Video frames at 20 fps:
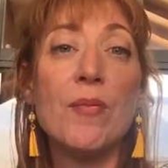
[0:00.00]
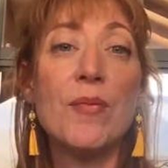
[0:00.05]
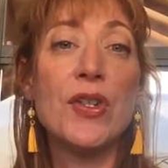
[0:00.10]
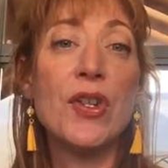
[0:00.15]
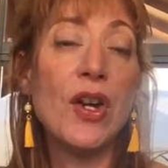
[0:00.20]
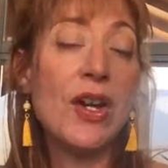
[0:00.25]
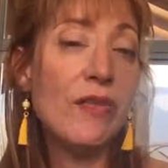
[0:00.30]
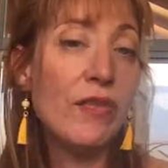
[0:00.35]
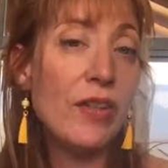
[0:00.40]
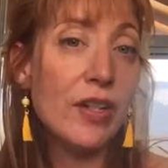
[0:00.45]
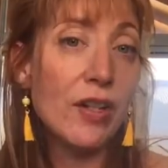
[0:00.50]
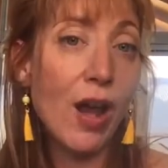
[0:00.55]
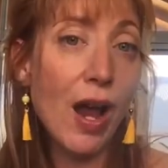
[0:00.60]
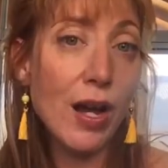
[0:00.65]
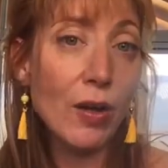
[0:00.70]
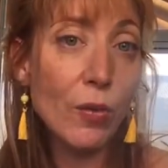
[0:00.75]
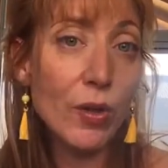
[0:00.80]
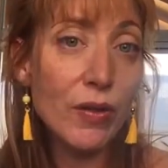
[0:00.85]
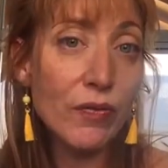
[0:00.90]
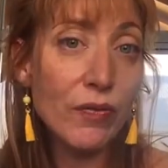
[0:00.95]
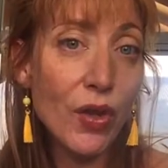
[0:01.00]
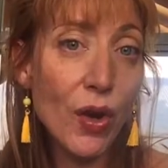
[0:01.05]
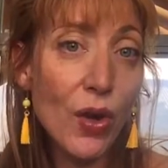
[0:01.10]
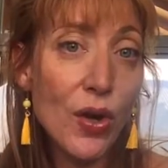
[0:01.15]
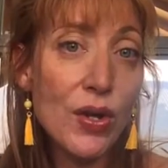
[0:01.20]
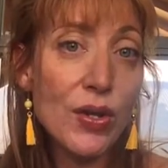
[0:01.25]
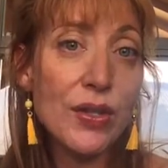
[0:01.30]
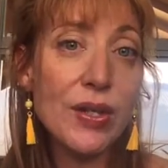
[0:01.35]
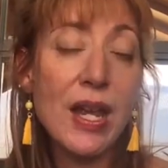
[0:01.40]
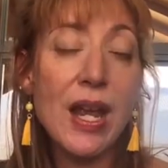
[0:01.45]
So if you'd like one of
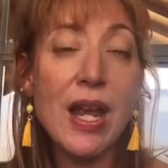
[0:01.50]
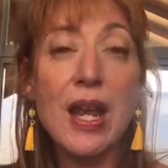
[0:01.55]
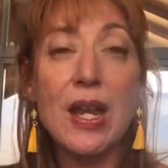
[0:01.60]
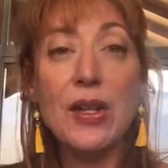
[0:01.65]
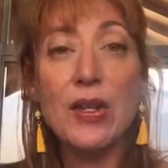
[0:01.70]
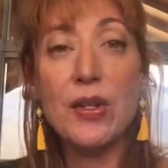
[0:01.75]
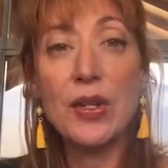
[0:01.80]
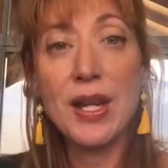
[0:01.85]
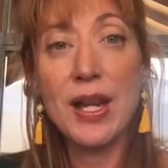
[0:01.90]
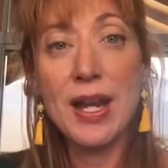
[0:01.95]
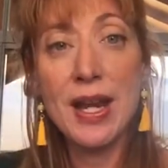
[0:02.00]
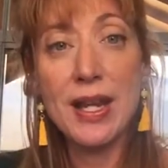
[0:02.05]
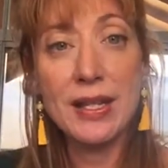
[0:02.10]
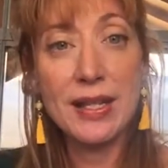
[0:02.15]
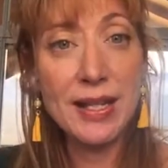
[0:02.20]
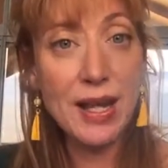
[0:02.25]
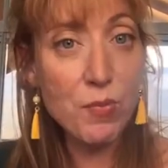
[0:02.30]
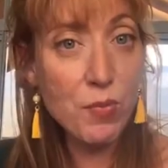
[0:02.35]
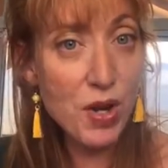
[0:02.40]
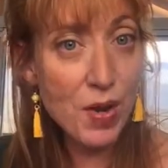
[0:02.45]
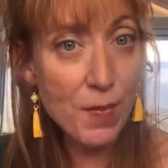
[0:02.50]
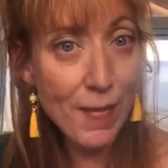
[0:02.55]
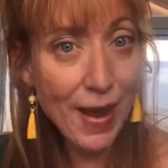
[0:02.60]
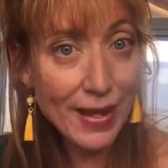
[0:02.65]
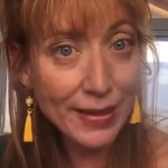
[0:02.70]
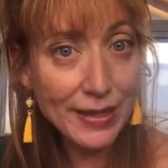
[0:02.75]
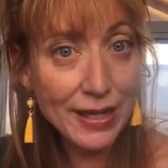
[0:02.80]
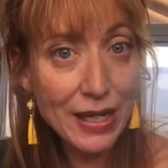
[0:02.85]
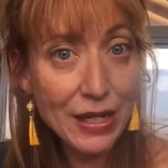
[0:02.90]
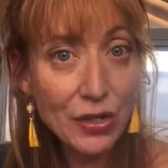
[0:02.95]
those, you can send me a
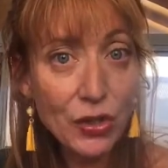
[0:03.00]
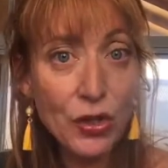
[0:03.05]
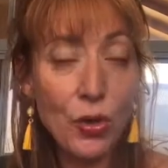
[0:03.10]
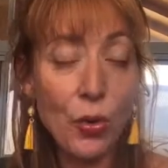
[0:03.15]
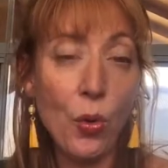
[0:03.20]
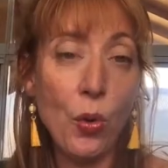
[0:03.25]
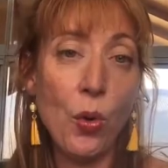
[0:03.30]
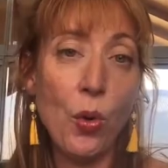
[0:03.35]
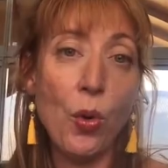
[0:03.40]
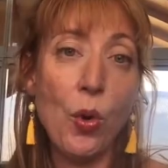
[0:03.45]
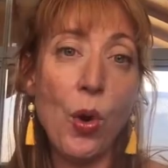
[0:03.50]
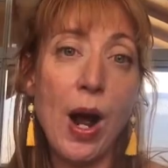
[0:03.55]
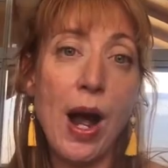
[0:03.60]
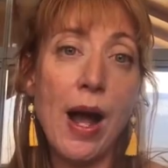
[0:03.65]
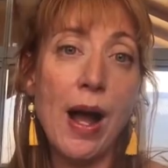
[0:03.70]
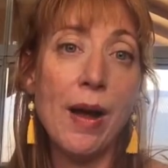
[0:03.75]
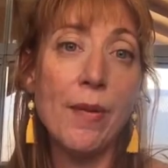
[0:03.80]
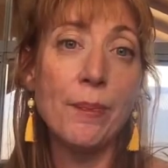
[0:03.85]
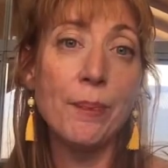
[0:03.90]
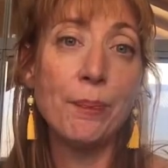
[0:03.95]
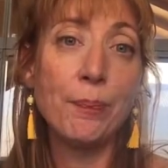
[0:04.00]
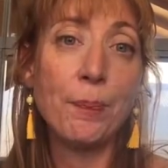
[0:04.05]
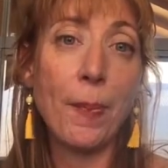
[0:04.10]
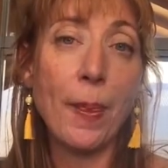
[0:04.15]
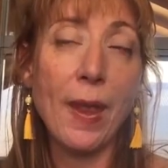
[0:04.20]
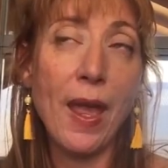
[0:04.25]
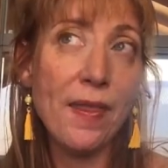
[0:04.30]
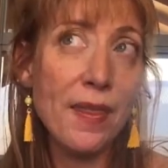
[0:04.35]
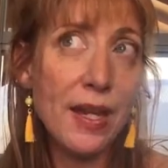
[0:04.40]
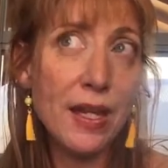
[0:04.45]
message or I
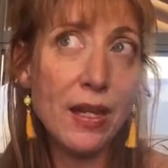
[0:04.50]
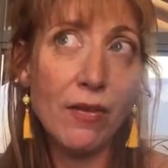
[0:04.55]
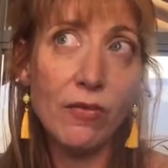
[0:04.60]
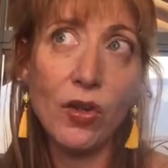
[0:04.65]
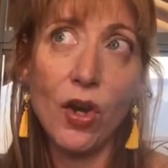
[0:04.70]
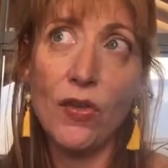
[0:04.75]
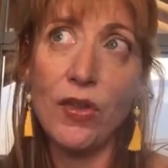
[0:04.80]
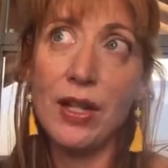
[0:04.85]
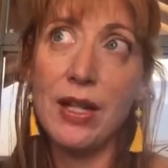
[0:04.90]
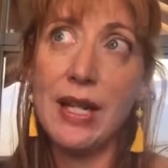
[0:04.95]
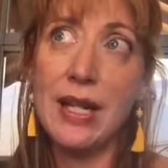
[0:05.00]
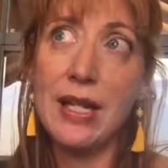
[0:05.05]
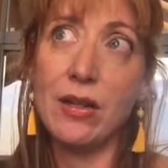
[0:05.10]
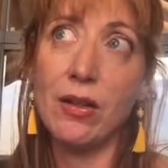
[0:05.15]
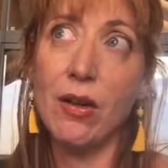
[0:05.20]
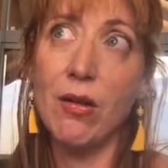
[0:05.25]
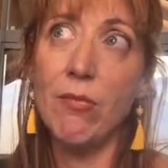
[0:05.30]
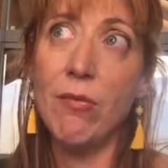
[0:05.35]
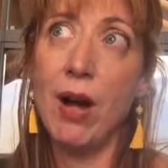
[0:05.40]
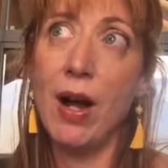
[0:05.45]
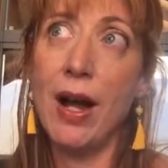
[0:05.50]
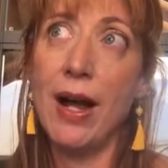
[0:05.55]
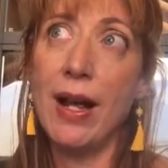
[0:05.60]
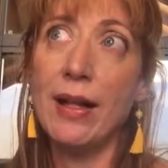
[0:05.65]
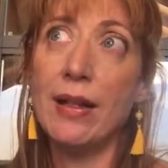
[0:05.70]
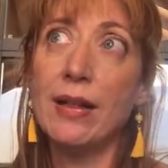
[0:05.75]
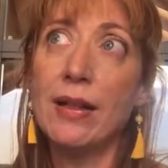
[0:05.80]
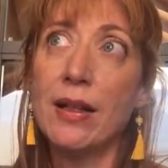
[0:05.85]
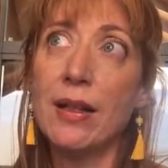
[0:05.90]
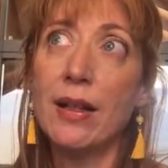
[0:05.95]
think I've got the link on my
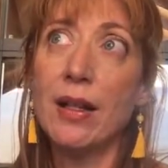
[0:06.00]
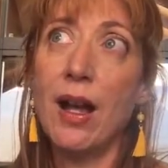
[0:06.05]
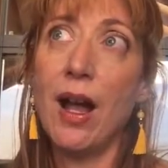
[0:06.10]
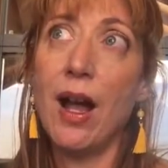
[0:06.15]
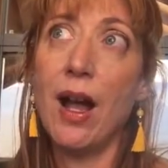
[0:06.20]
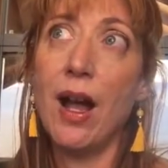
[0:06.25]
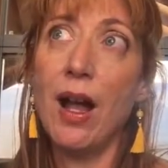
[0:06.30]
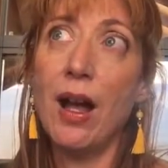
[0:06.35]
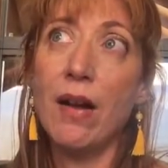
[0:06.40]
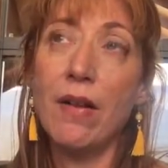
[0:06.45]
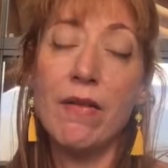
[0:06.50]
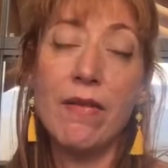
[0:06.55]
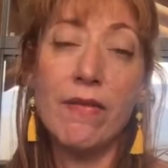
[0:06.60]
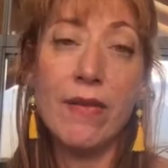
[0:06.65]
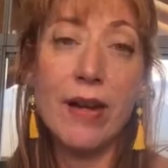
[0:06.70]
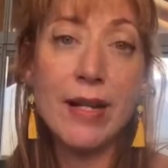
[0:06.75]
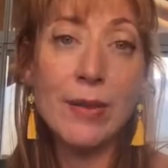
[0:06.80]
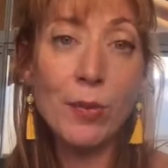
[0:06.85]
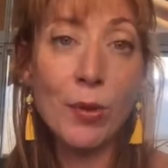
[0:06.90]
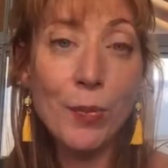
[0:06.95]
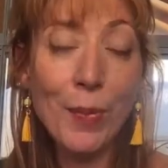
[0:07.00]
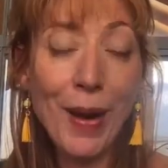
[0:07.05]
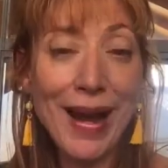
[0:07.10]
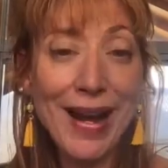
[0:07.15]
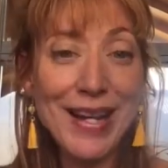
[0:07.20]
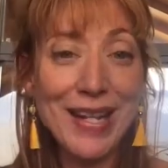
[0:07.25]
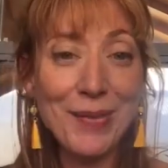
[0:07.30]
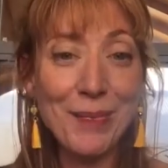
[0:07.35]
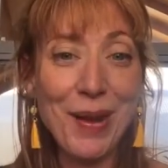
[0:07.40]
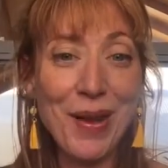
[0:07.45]
Facebook
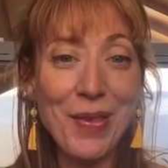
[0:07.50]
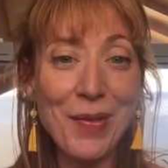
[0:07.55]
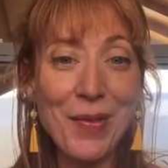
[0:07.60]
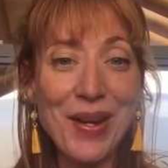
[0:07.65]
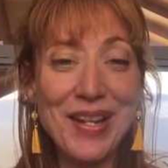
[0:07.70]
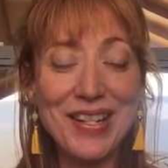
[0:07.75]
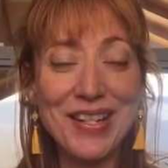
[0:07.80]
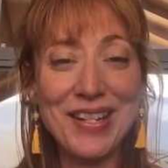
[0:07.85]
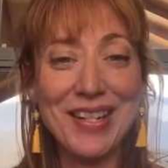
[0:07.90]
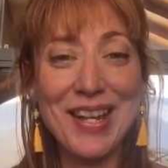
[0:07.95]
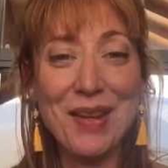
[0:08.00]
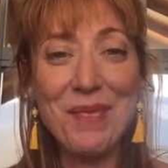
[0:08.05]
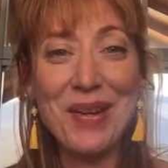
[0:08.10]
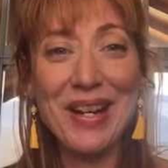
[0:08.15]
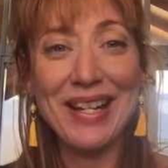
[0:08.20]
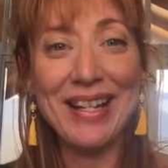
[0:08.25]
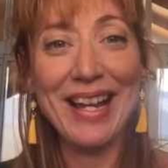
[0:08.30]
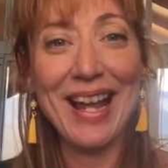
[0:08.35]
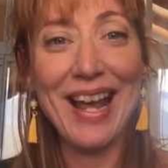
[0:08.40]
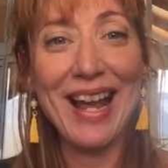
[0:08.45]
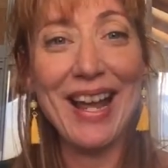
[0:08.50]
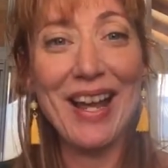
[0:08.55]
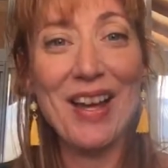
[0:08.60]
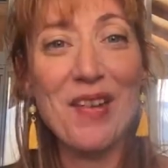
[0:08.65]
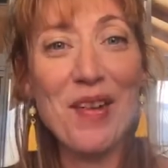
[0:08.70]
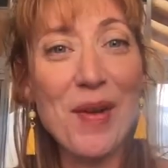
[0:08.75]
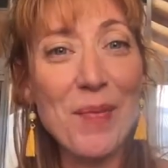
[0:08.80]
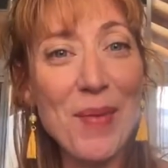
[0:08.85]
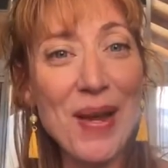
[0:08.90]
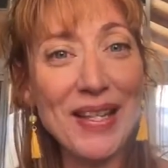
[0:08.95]
page, but otherwise just send me
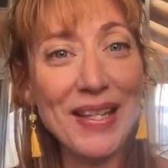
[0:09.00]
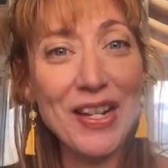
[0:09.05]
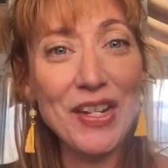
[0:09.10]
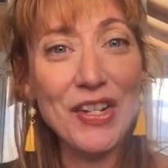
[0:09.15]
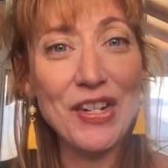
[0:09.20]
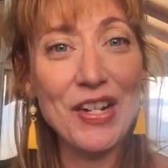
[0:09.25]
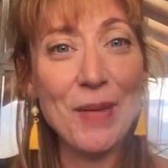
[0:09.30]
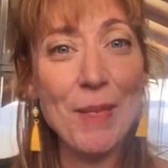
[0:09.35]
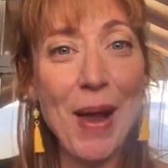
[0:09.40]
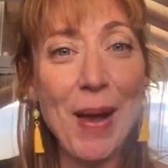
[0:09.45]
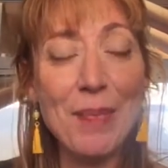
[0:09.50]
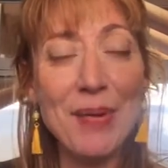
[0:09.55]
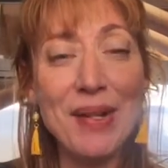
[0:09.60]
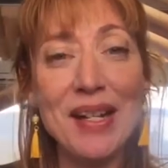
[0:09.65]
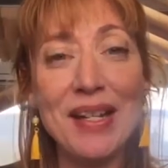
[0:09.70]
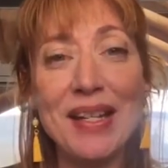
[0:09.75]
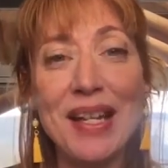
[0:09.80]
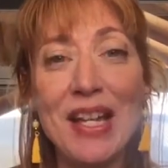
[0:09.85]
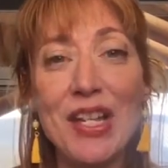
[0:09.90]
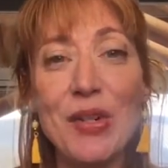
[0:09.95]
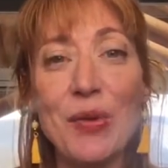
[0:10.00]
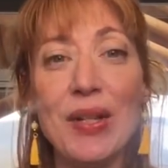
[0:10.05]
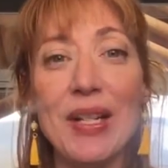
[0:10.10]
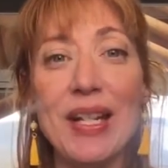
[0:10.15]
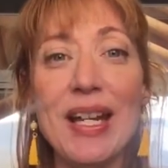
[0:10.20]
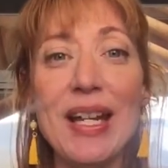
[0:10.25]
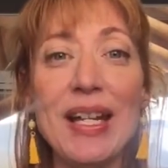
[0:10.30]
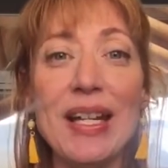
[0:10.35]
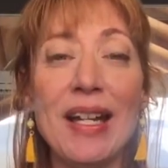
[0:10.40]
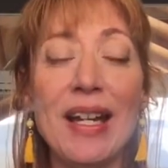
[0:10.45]
a message and I'm happy to send you a
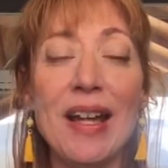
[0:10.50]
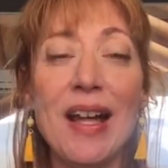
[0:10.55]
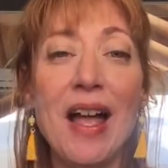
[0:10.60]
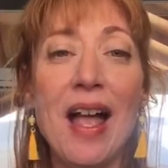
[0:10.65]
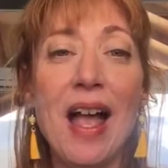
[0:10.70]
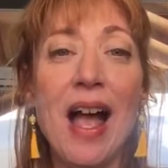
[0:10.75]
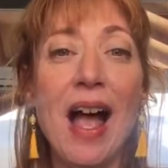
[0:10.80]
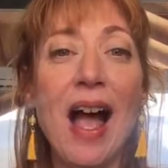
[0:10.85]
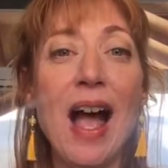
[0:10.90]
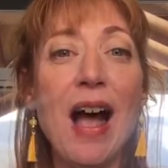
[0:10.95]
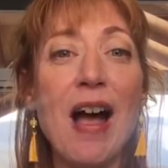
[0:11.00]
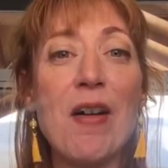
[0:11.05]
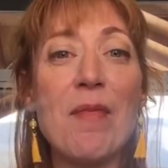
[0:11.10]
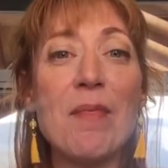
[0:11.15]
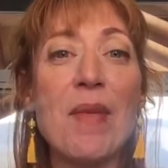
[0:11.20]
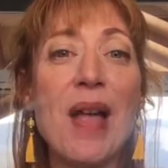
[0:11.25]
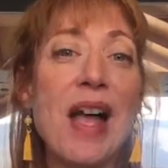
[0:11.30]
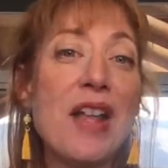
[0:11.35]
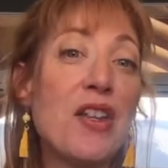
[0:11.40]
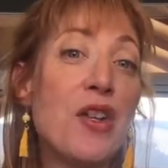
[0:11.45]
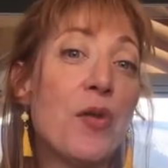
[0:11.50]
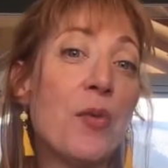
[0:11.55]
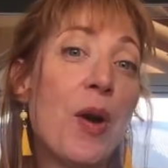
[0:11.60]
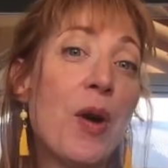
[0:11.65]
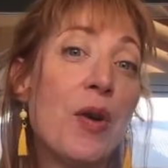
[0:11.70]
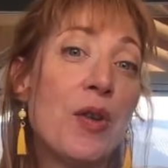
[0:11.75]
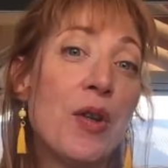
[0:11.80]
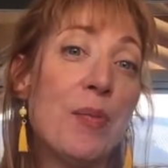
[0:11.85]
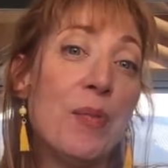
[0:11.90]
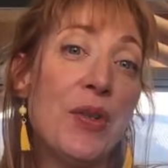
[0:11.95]
link. And you're
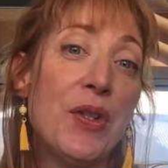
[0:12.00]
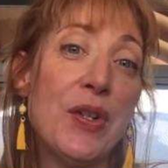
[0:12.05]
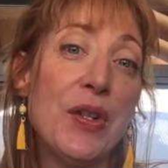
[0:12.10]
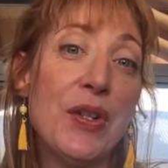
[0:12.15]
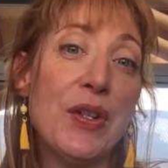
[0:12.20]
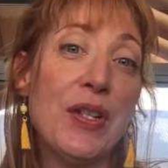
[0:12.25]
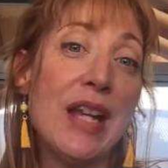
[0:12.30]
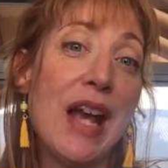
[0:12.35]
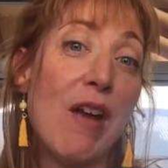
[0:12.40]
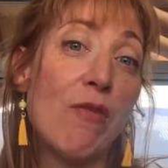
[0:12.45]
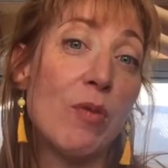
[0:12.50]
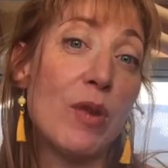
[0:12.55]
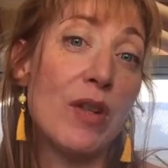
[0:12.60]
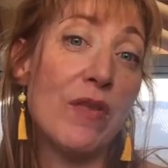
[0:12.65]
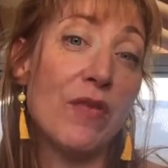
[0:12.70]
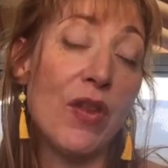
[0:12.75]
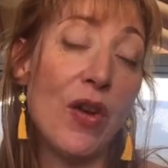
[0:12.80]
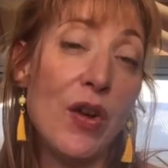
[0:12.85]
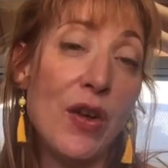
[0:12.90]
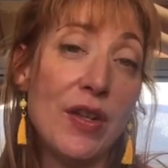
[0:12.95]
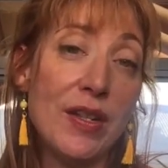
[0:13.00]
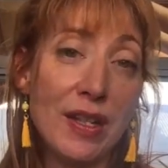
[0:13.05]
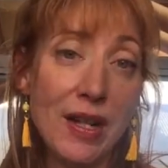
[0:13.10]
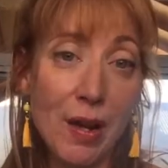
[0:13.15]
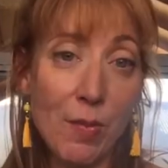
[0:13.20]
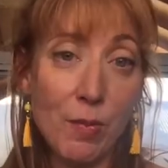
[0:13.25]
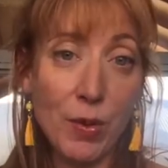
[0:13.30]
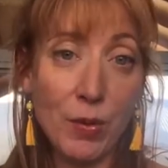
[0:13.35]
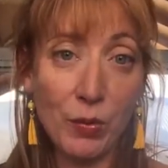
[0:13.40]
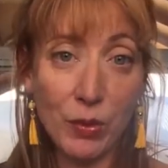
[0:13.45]
welcome to have one of those. It
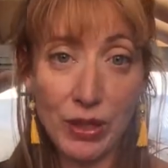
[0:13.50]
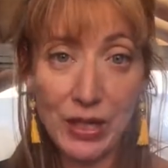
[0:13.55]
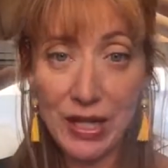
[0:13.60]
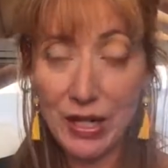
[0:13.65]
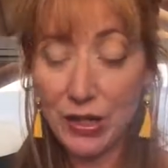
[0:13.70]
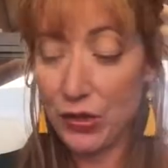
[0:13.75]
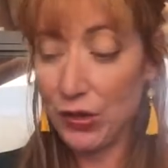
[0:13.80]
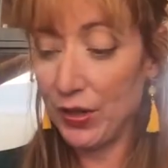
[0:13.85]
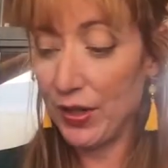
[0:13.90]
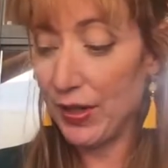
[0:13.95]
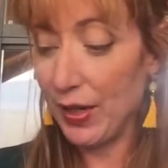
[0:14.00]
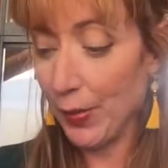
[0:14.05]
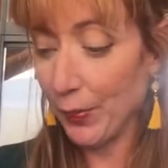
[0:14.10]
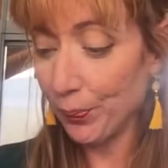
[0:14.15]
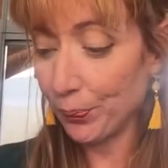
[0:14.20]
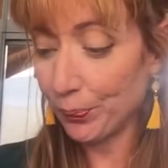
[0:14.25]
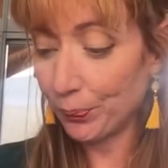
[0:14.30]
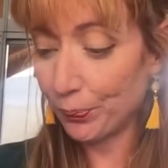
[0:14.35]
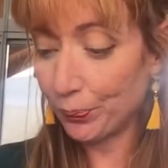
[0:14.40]
can be really interesting.